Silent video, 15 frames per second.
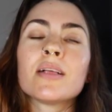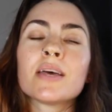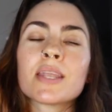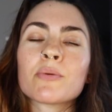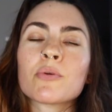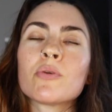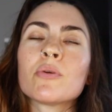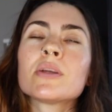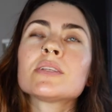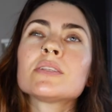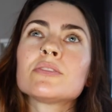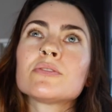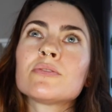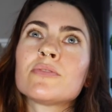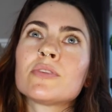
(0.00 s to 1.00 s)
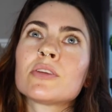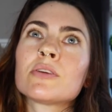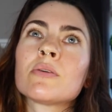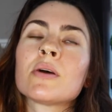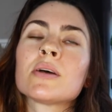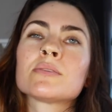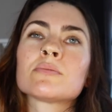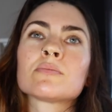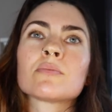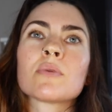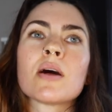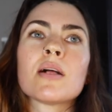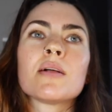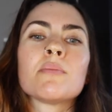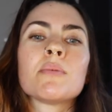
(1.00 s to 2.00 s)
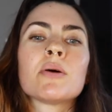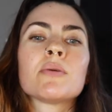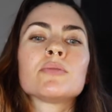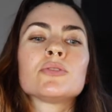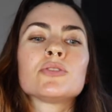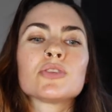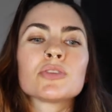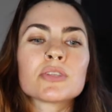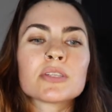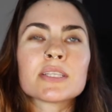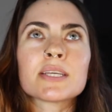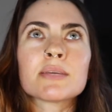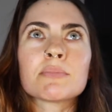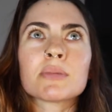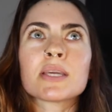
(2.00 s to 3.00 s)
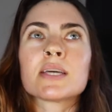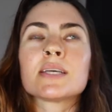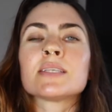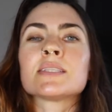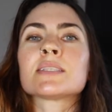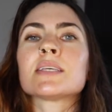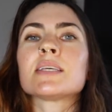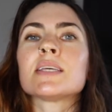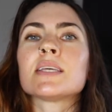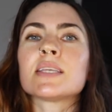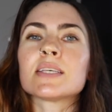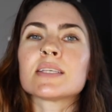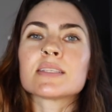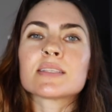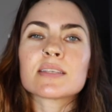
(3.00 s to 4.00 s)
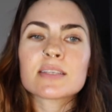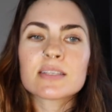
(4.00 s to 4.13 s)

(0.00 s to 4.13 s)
And I'm going to do a video as well about journaling, because it is